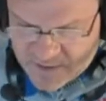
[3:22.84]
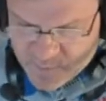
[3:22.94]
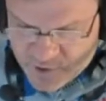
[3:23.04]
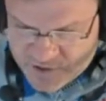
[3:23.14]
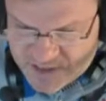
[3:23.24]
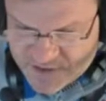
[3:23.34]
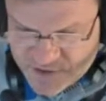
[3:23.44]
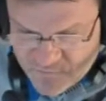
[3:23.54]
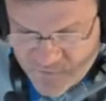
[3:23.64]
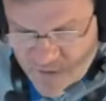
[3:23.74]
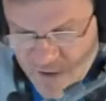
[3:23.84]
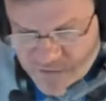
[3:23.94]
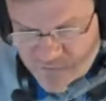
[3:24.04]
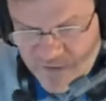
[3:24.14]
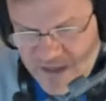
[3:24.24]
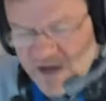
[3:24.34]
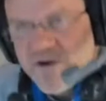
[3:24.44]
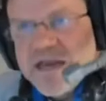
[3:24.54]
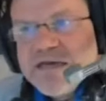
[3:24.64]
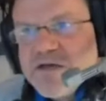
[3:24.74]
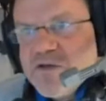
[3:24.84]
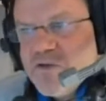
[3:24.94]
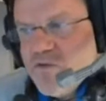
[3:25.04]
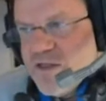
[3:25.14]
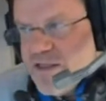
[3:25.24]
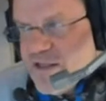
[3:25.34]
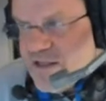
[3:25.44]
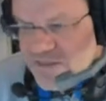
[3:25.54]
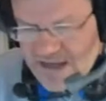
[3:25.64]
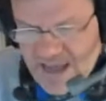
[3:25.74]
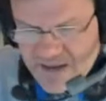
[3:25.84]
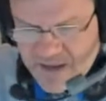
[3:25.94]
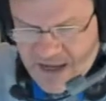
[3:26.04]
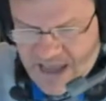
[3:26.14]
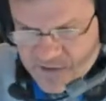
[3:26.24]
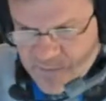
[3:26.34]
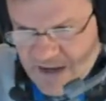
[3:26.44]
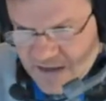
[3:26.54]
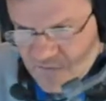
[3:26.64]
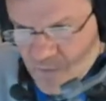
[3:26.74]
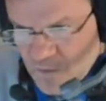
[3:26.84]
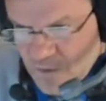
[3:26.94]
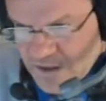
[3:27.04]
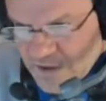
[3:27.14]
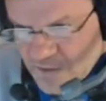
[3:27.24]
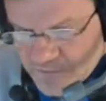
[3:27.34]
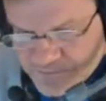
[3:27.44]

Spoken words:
appreciate you. For those of you that are into the gaming aspect of what we do,